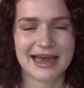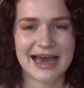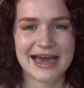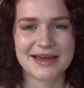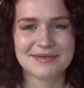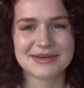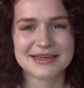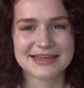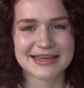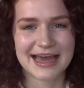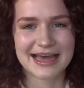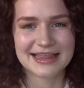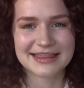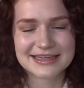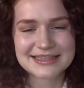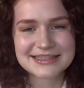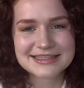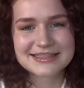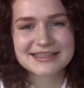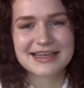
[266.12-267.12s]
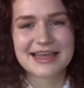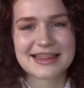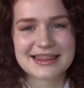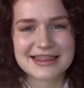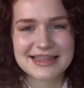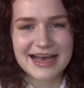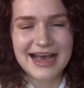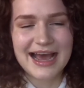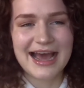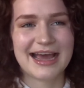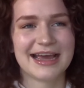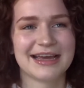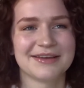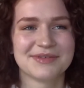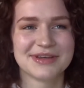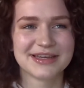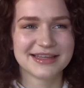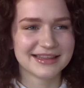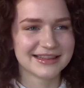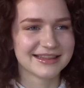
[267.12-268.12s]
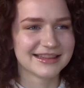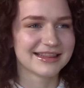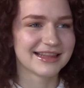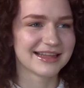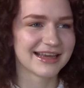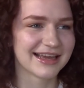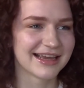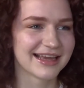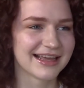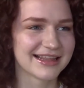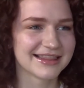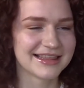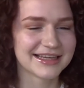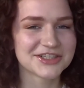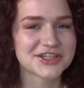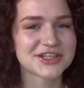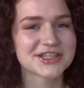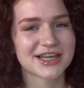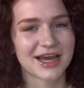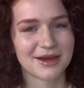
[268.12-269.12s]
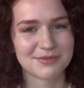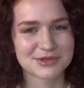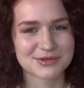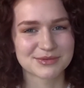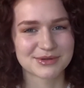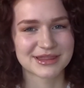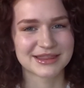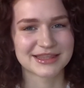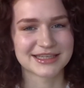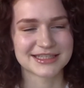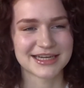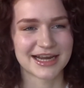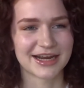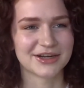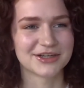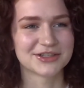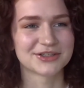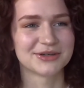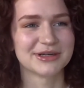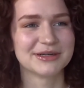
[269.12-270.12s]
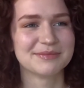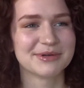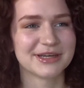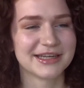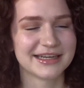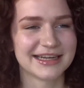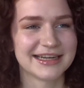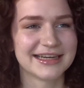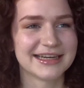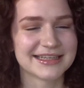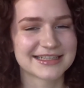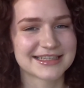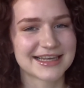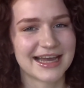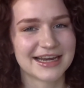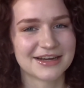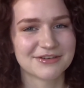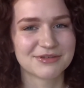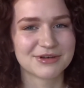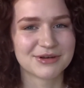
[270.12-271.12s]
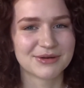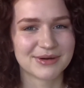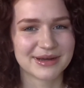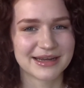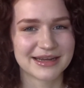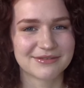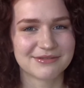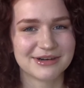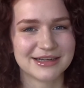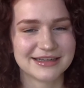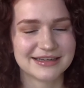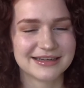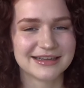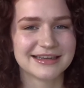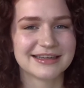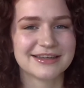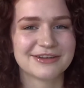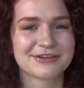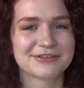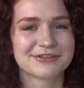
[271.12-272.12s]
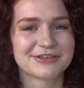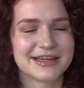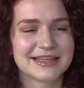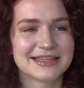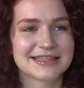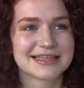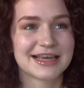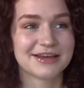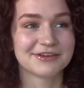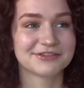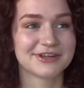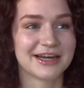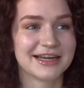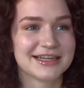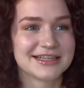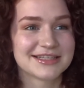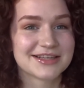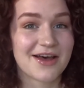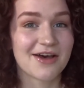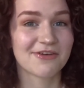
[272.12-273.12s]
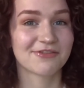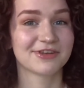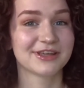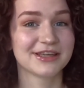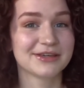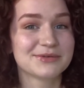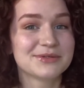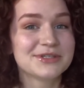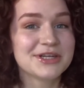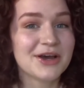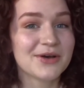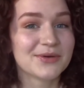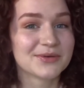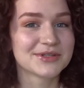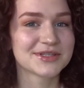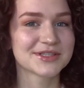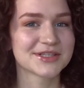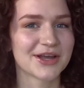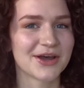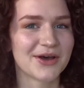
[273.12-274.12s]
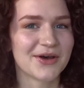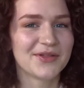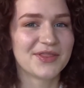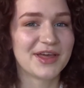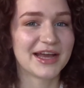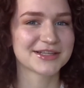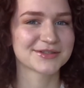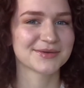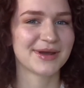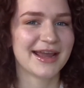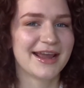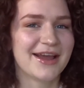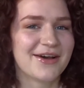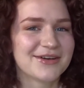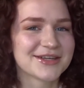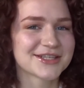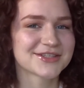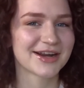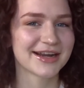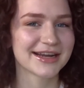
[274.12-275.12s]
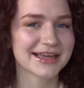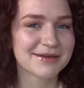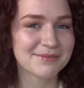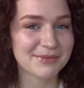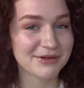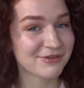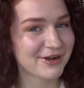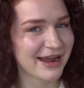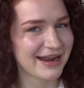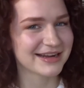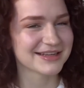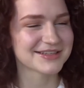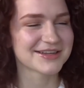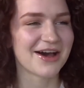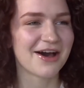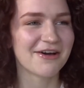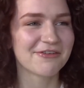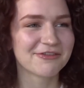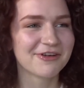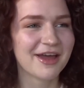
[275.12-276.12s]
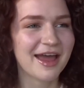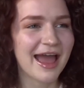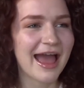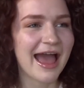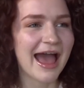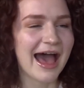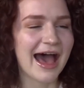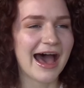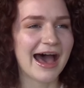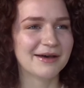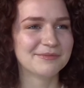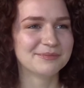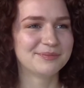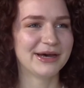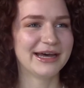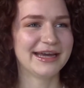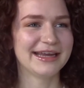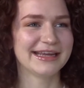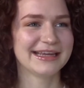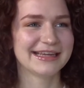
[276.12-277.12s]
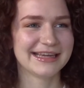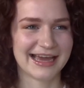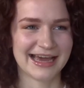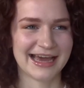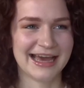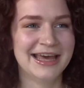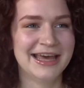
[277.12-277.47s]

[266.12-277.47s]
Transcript: I mean, yeah, that's, I mean, that just comes with the territory, but it is kind of annoying when your friends have Fridays off and you don't. So that's why I always try to keep my Fridays off. But yeah,